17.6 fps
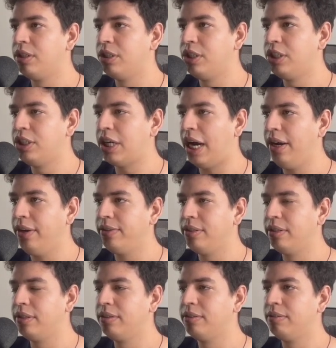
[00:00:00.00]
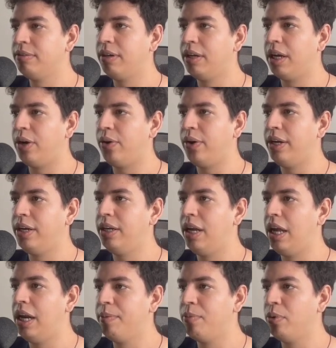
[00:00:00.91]
Child. And I'll add
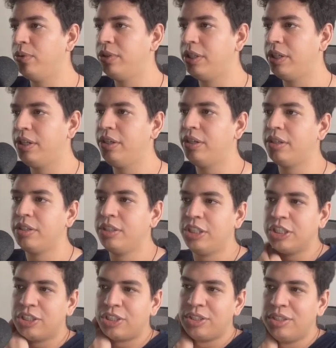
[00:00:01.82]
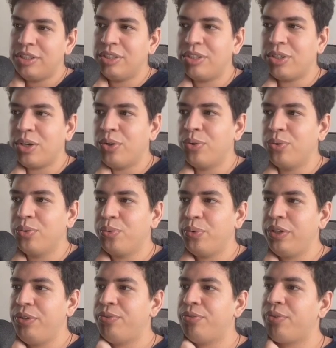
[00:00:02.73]
an emoji here just so we
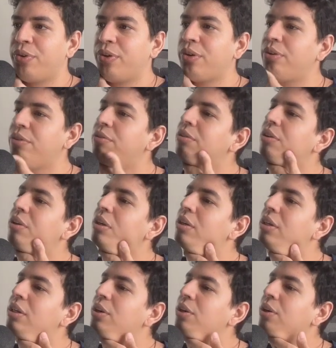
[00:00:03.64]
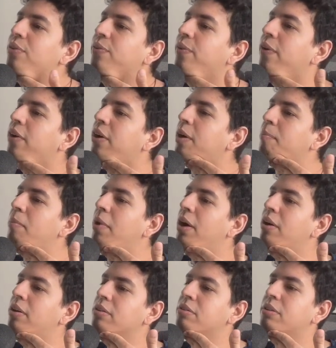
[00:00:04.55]
differ. What
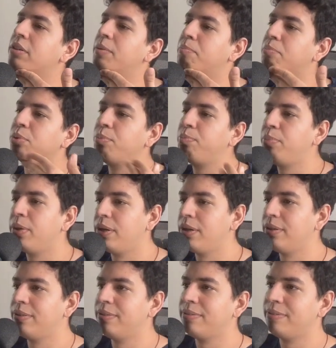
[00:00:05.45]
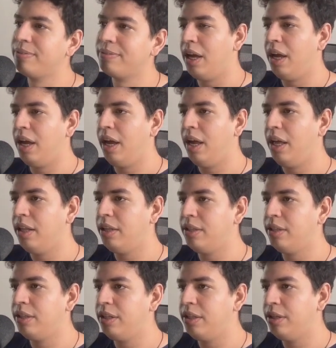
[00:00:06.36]
about the poop?
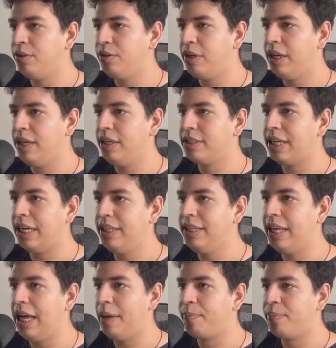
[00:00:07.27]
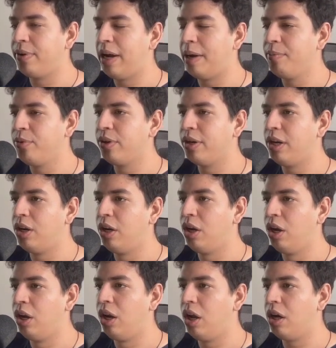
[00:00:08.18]
And inside the app, I'm gonna
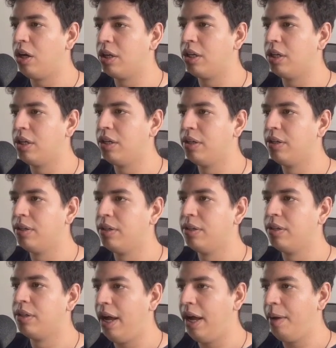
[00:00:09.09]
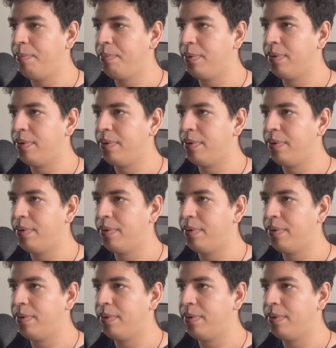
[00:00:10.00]
log app.